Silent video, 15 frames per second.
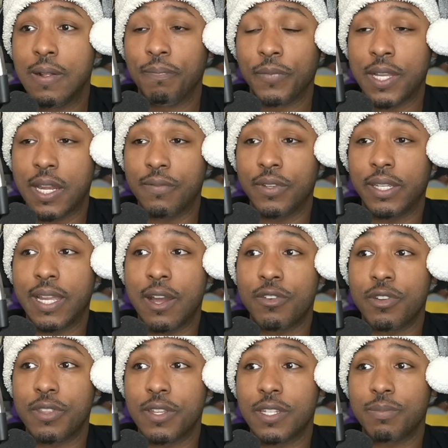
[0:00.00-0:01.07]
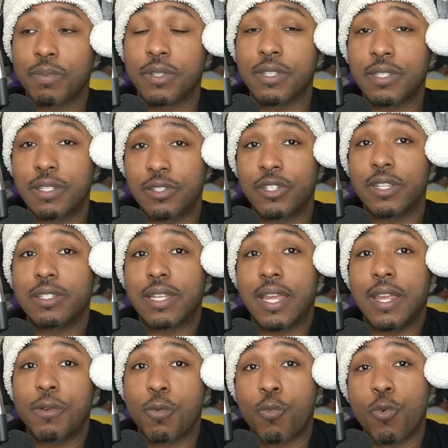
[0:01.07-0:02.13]
kind of encountered this, but this is just
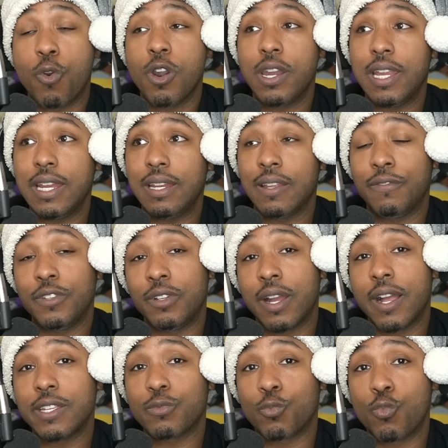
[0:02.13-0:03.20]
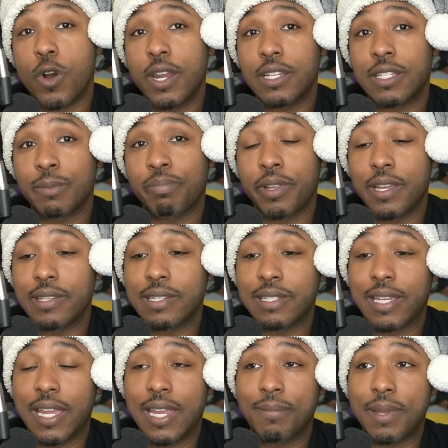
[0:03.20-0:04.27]
a warning. If you guys wanted to play this
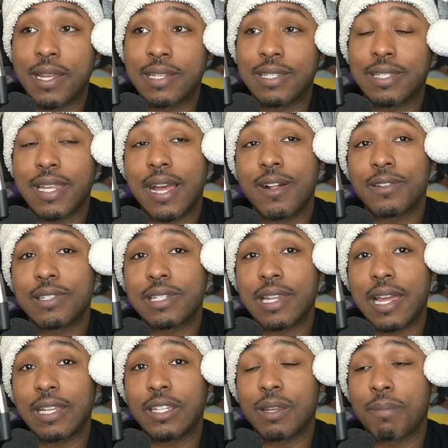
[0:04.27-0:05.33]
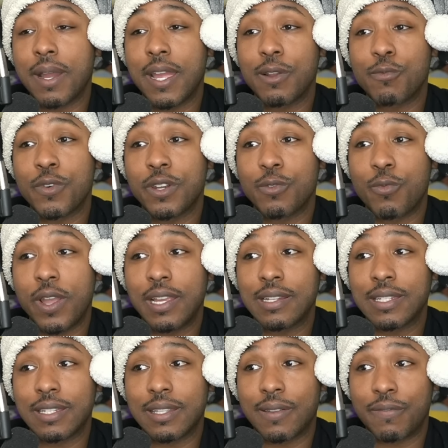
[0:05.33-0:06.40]
game, it sounds like you might want to wait
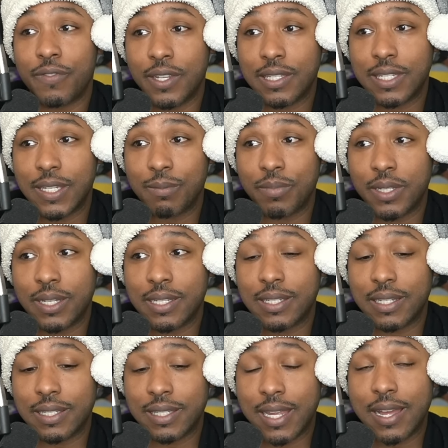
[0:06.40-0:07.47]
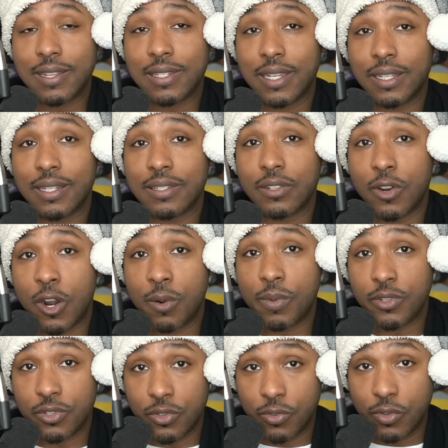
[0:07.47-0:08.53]
until they fix it, because it sounds like it's
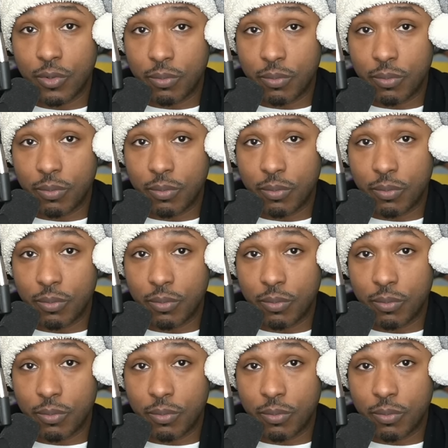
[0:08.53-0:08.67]
garbage doo-doo